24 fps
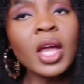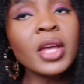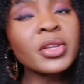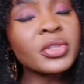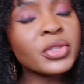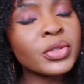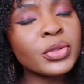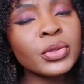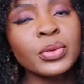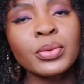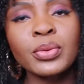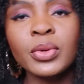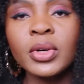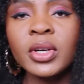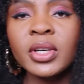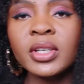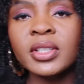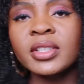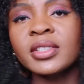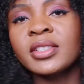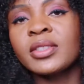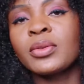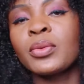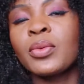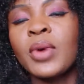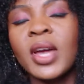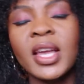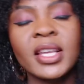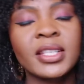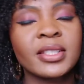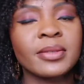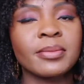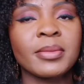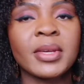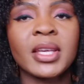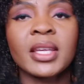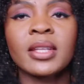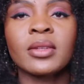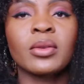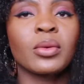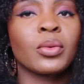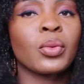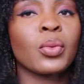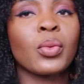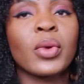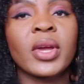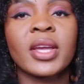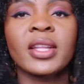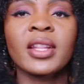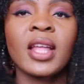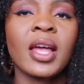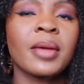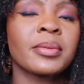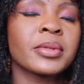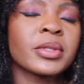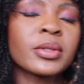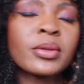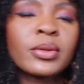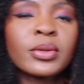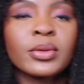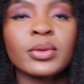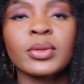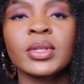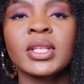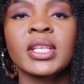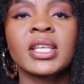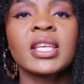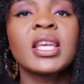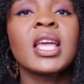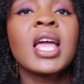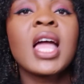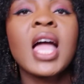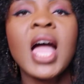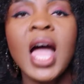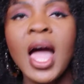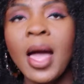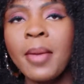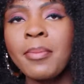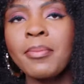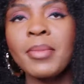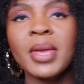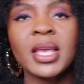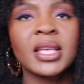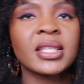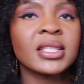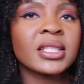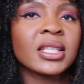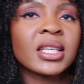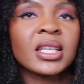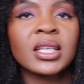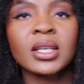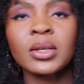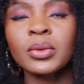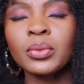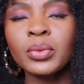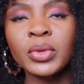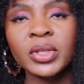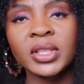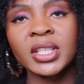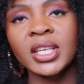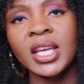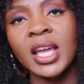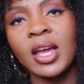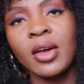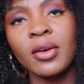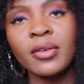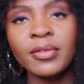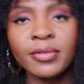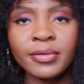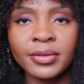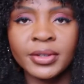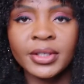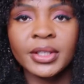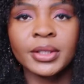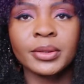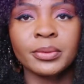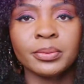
Stuart Weitzman went absolutely amazing with the outfit.